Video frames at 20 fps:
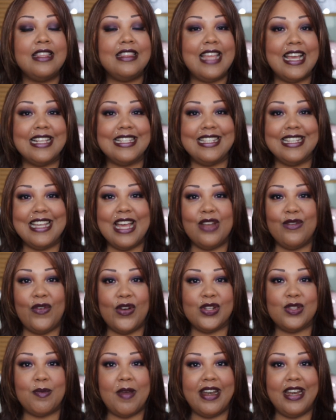Thanks again
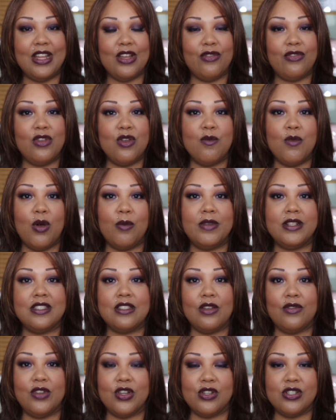for spending a few
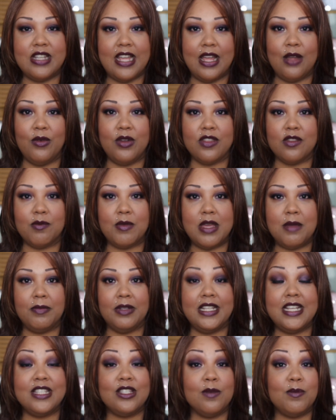moments of your day with me.
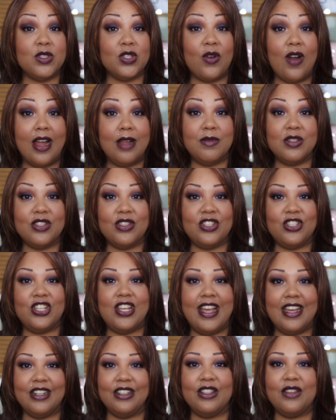Please subscribe to the
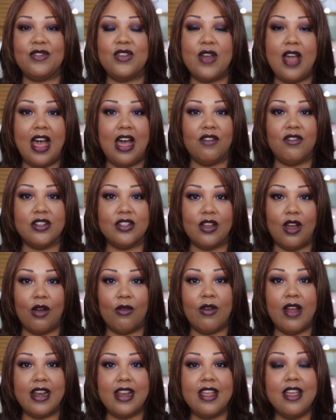channel if you haven't
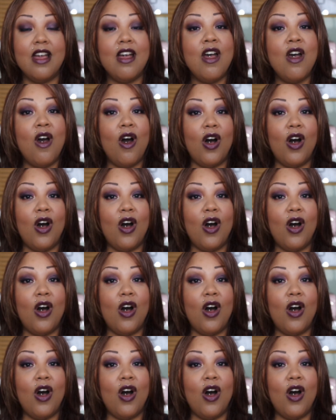already.